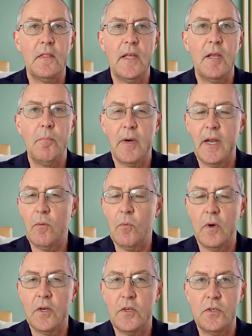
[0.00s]
they might
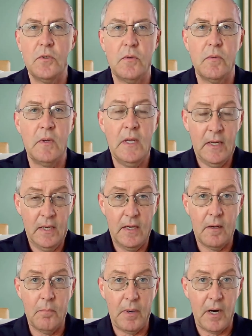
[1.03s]
want to
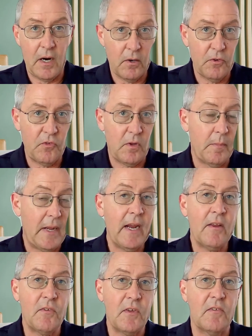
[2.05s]
borrow some
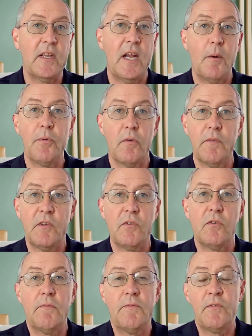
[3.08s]
excess capital
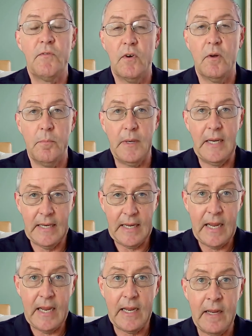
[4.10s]
reserves from
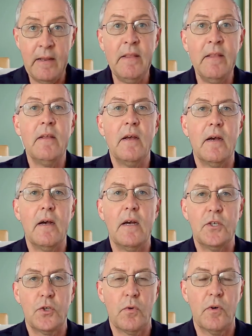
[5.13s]
Bank A
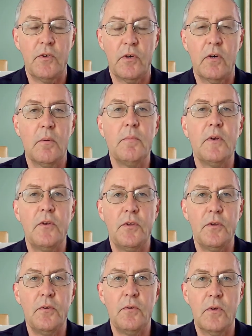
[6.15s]
short term
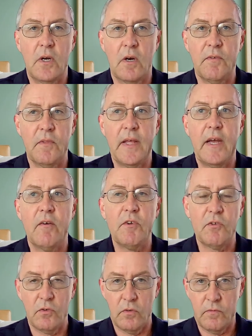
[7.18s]
to cover that
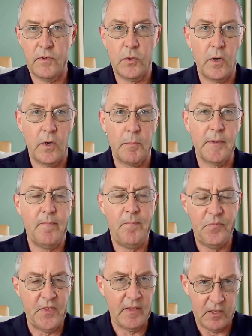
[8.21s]
reserve requirement.
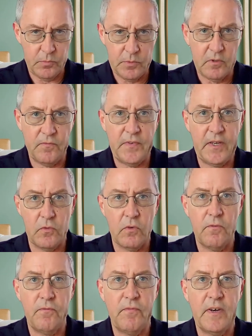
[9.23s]
And that's what the
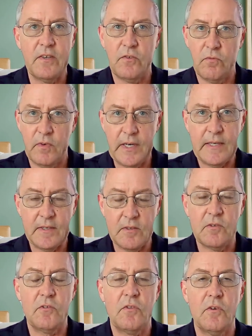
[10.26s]
federal funds rate
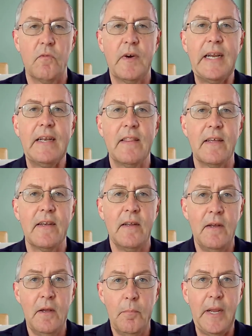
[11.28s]
is. It's the rate
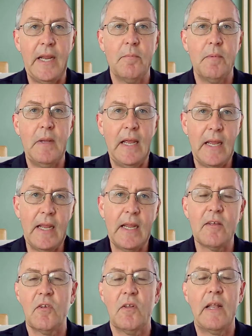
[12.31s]
that Bank A
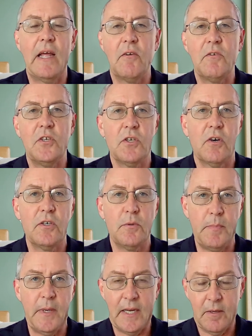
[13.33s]
is allowed to
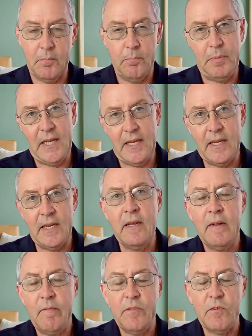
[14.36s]
charge Bank B
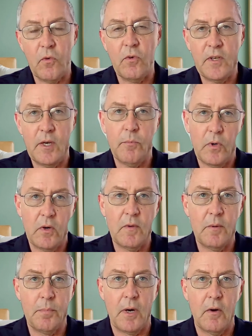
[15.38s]
for
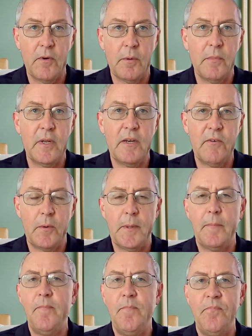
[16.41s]
temporarily borrowing money from
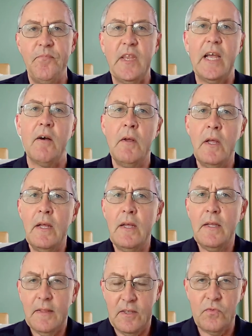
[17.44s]
it. Now,
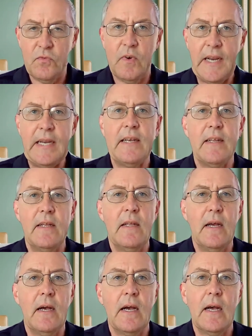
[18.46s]
this rate
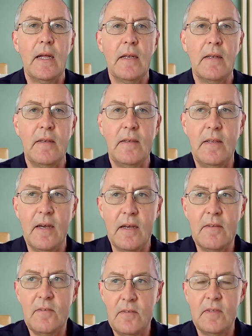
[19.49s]

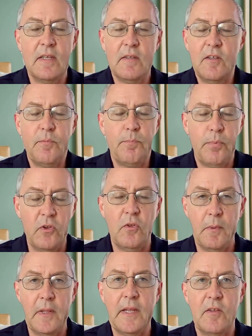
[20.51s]
that's
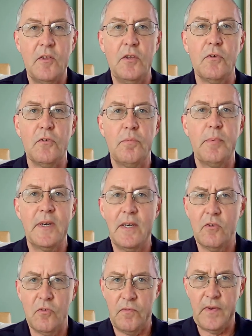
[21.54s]
principally its use, but it
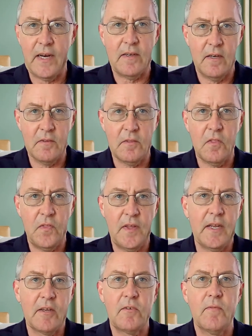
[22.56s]
does affect other
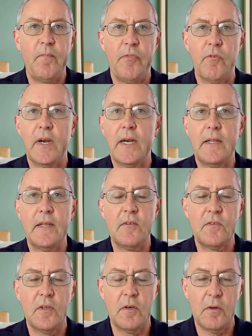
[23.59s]
things, right?
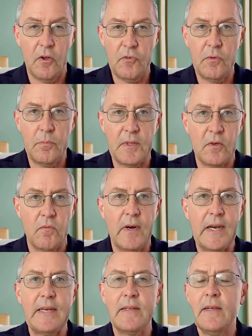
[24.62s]
It's going to also be the
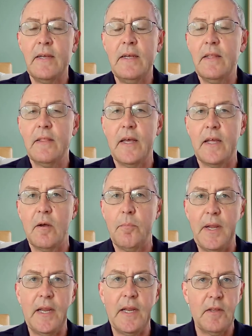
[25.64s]
rate that a
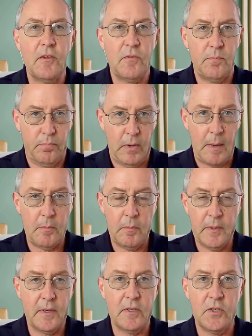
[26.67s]
bank is
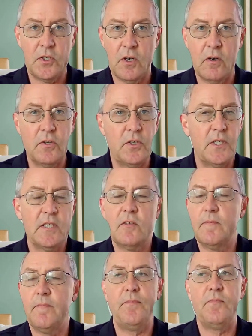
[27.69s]
probably going to charge
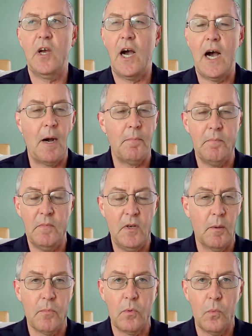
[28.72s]
its top
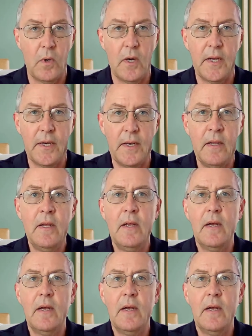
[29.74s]
number one